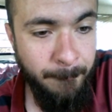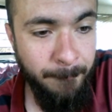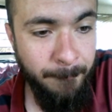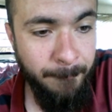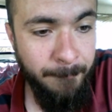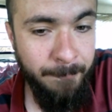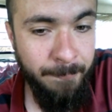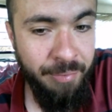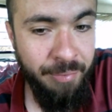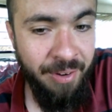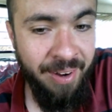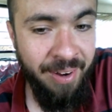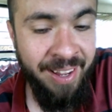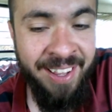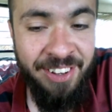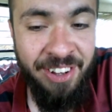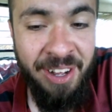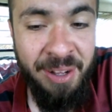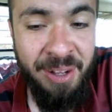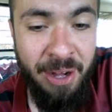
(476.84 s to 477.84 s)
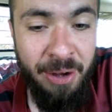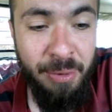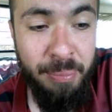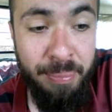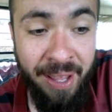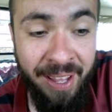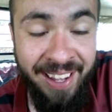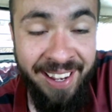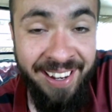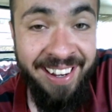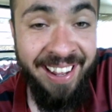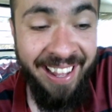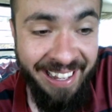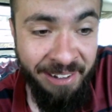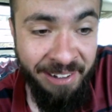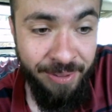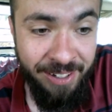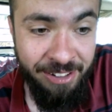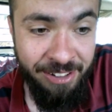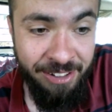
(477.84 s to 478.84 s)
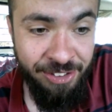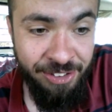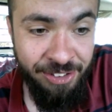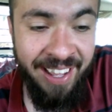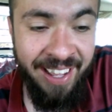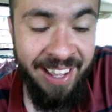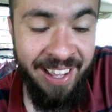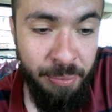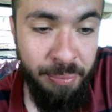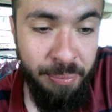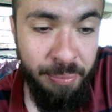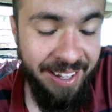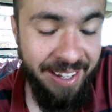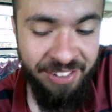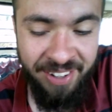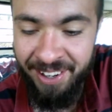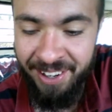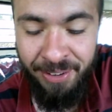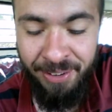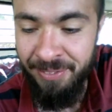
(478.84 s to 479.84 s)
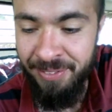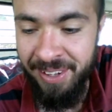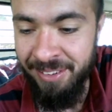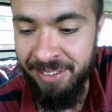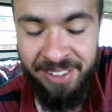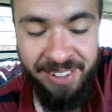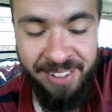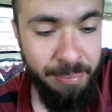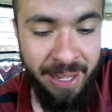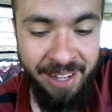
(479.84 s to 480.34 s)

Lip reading: Right, talking about pain and anguish and humiliation. I don't know if you ever seen the Passion of the